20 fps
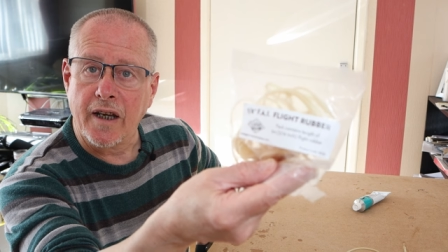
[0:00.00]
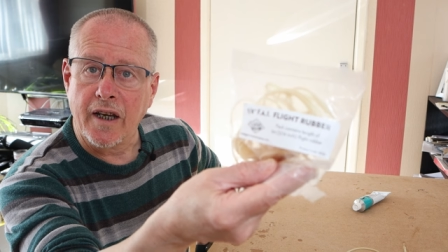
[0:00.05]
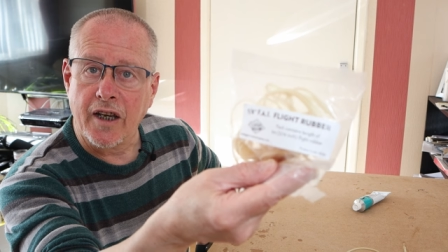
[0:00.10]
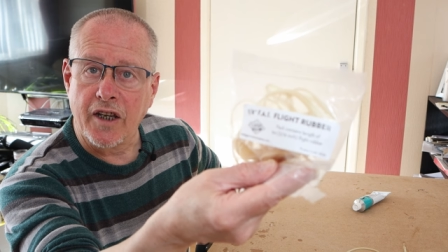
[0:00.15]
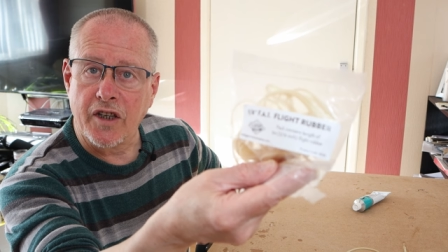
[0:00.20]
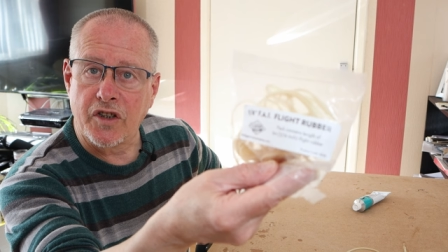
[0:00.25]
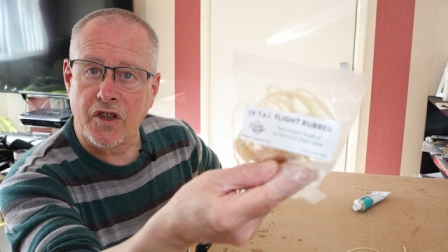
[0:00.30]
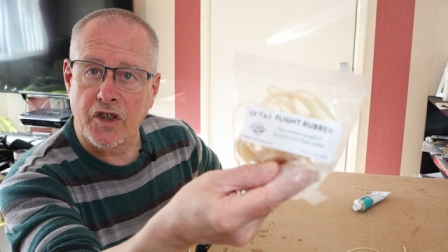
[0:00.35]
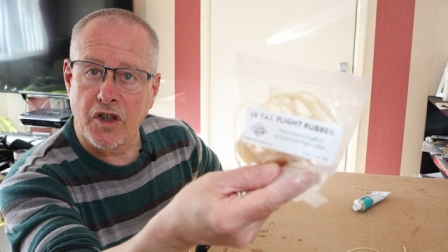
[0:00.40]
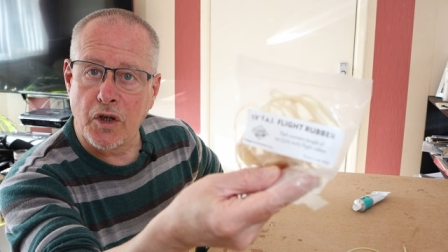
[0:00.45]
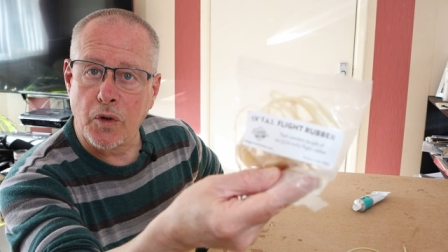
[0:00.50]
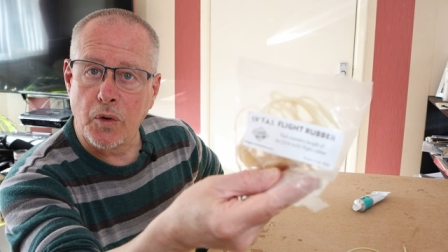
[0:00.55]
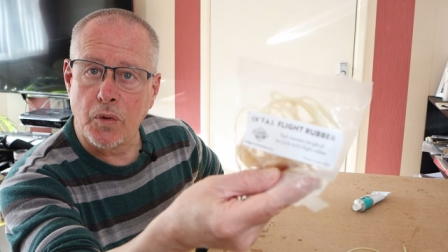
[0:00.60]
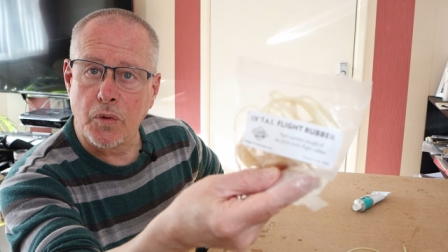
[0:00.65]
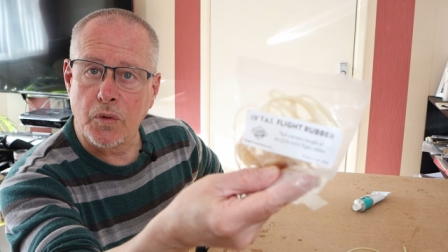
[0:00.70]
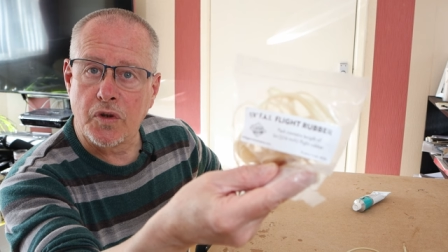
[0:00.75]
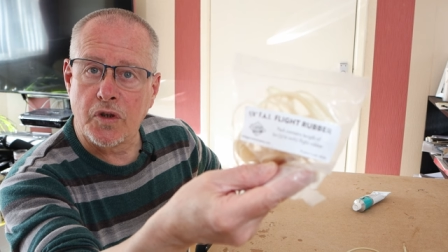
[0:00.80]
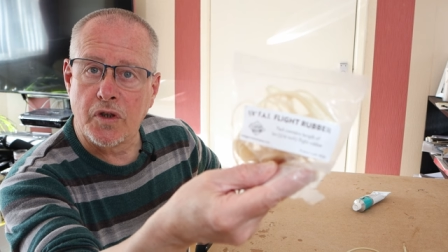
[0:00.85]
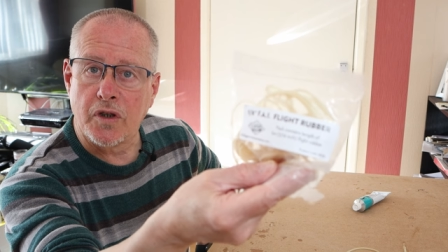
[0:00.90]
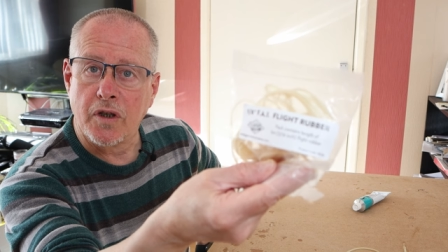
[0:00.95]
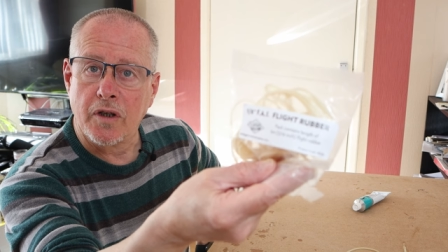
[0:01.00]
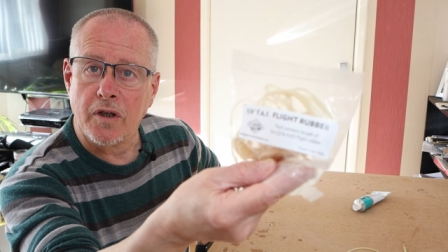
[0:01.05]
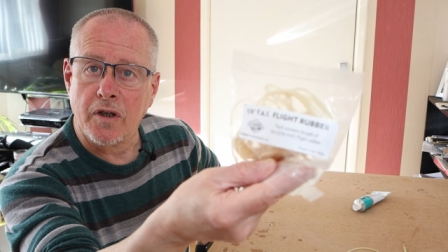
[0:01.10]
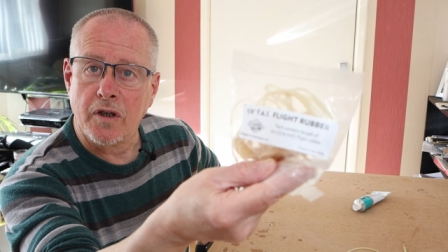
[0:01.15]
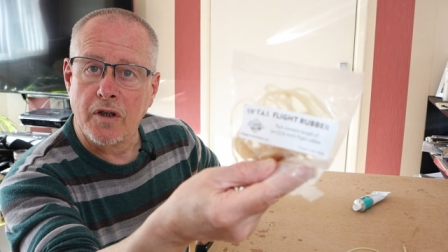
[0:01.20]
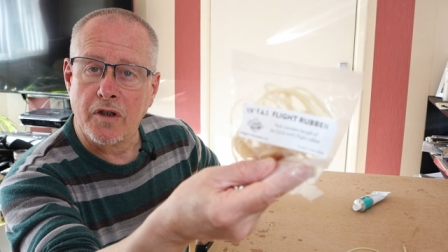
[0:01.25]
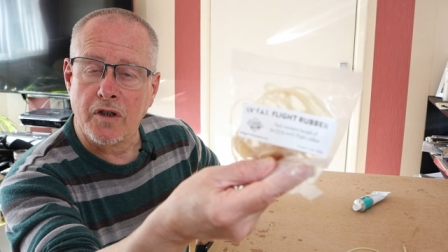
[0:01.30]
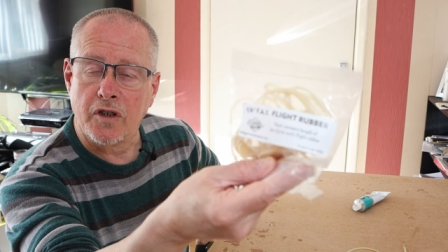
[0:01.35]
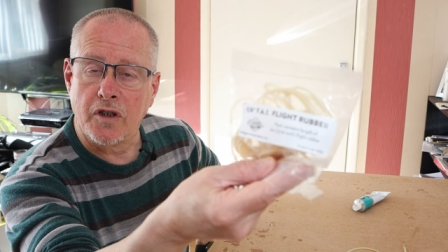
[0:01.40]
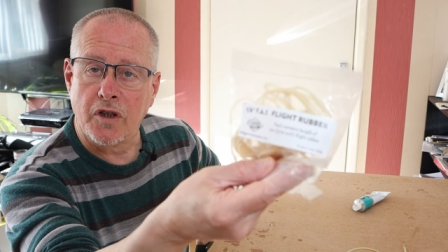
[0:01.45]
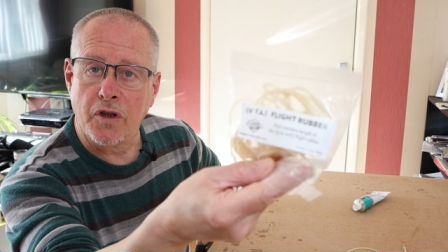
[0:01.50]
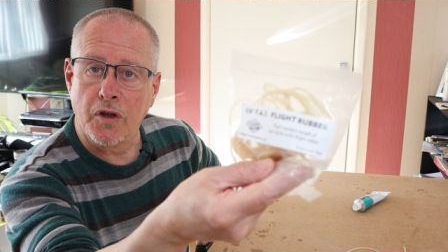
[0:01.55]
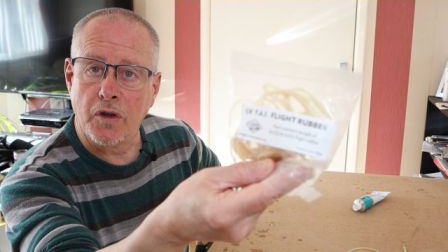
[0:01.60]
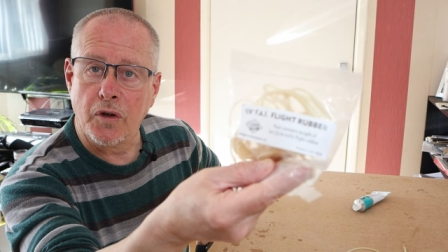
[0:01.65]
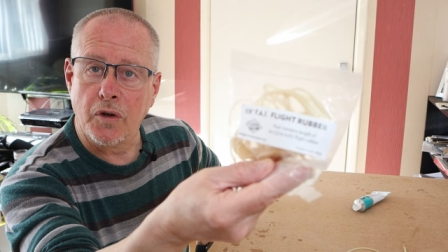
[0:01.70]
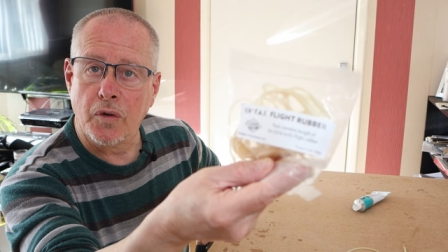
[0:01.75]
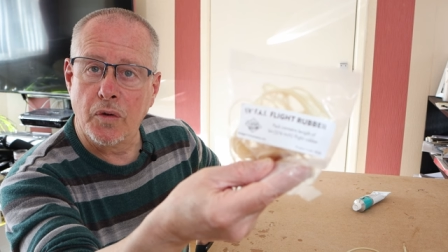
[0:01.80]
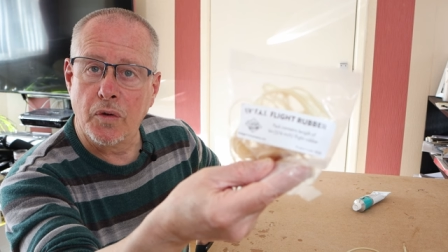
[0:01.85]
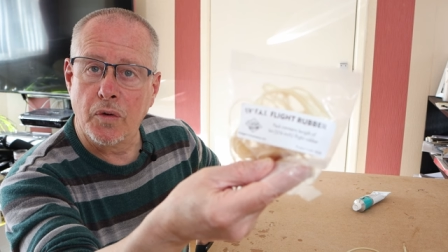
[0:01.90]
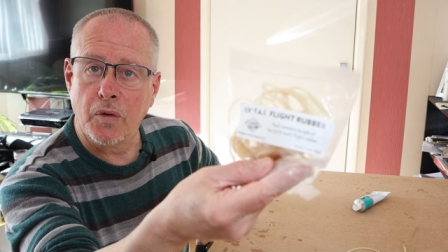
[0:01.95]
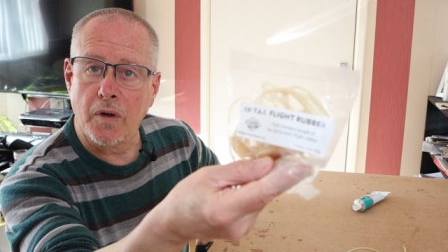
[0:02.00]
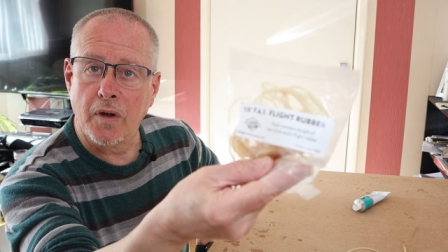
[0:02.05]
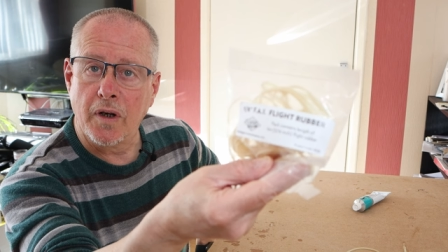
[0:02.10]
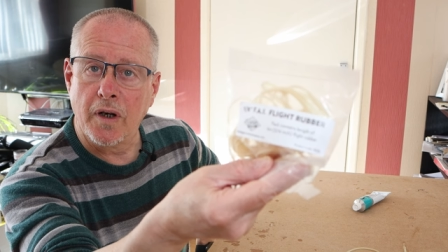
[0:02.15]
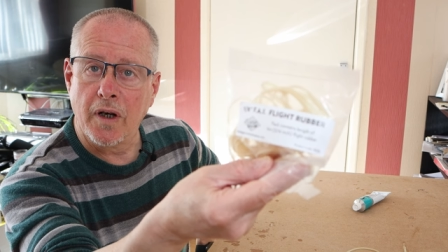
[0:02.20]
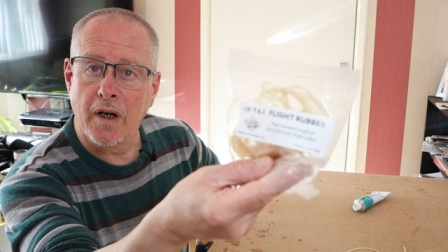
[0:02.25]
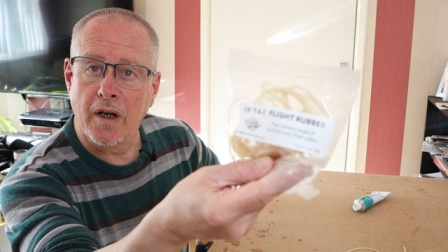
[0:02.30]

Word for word: is used to